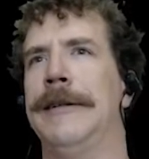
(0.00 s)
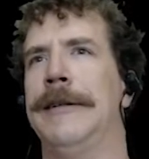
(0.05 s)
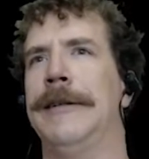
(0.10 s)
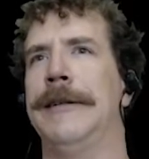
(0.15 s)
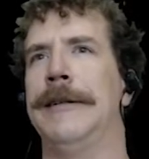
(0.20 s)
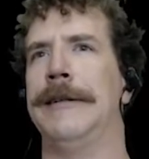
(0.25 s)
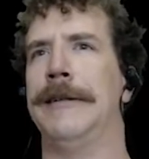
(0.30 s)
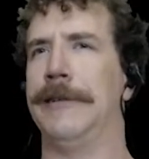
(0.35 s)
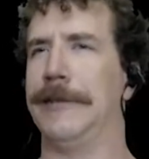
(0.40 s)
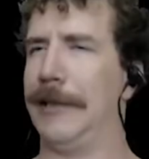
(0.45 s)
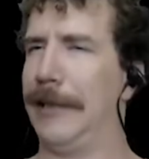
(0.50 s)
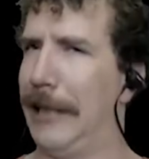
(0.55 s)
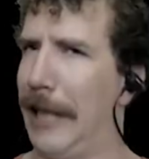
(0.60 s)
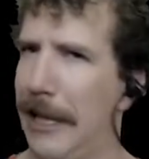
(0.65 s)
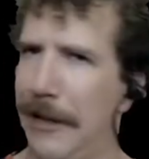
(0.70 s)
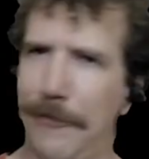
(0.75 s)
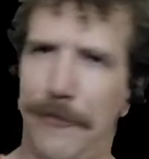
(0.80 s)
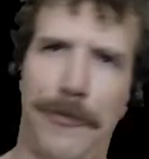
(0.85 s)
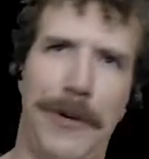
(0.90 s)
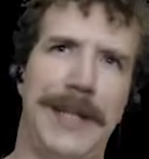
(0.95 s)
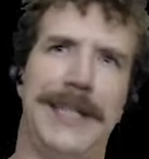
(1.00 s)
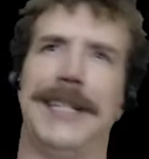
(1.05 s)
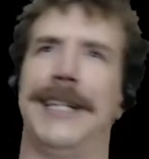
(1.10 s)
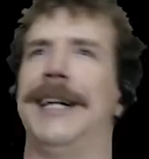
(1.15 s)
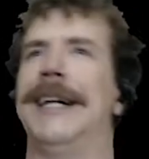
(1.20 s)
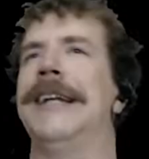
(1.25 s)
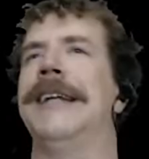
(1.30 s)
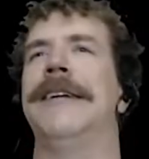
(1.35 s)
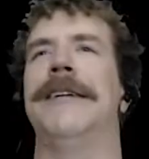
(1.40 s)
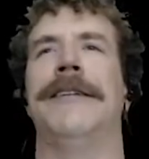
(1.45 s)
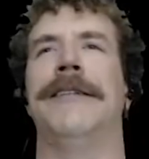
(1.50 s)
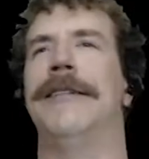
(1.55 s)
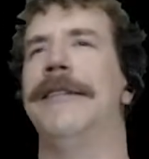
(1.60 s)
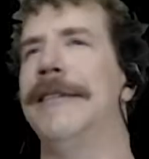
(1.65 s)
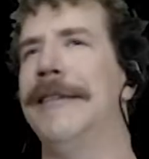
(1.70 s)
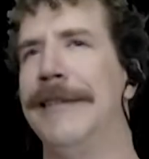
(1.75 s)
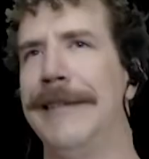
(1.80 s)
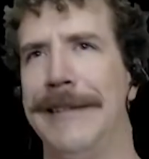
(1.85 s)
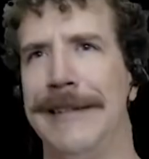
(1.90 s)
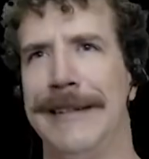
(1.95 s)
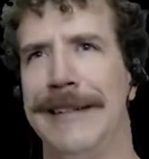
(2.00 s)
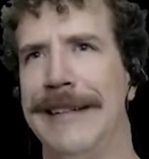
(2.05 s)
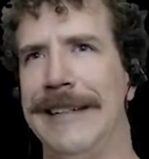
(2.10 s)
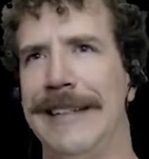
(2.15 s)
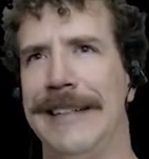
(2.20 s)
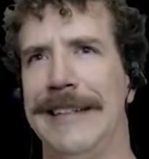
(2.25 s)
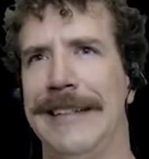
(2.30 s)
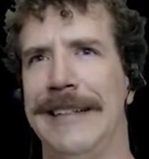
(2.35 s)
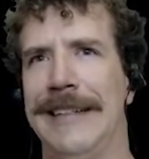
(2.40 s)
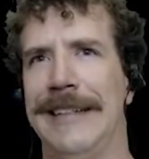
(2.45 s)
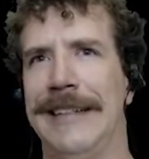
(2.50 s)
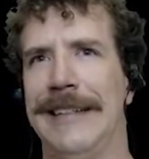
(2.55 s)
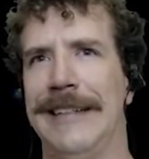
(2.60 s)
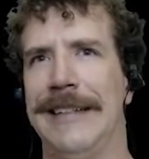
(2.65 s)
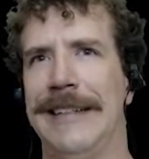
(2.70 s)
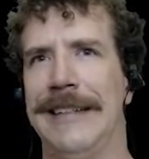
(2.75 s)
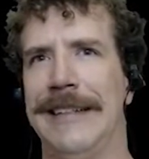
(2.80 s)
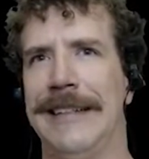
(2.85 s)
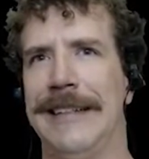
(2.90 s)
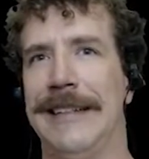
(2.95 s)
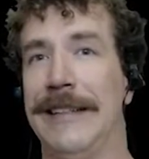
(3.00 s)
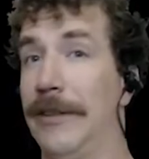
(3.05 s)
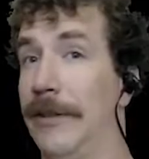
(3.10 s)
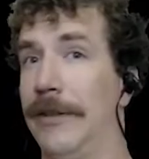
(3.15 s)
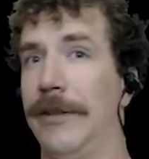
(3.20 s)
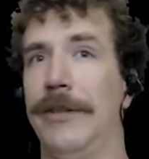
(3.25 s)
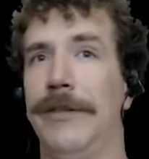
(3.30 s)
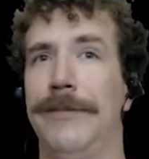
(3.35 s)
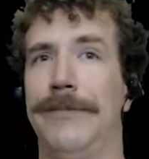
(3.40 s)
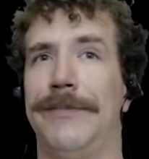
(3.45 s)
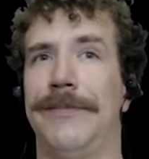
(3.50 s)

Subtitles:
There's a lot of wheat on here. Oh.